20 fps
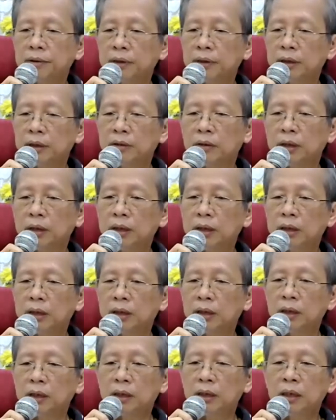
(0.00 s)
That's why
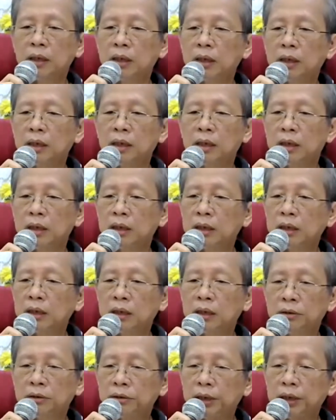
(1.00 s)
they
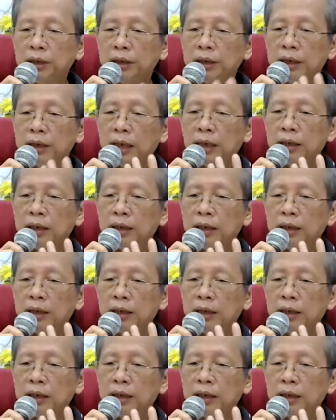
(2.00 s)
didn't really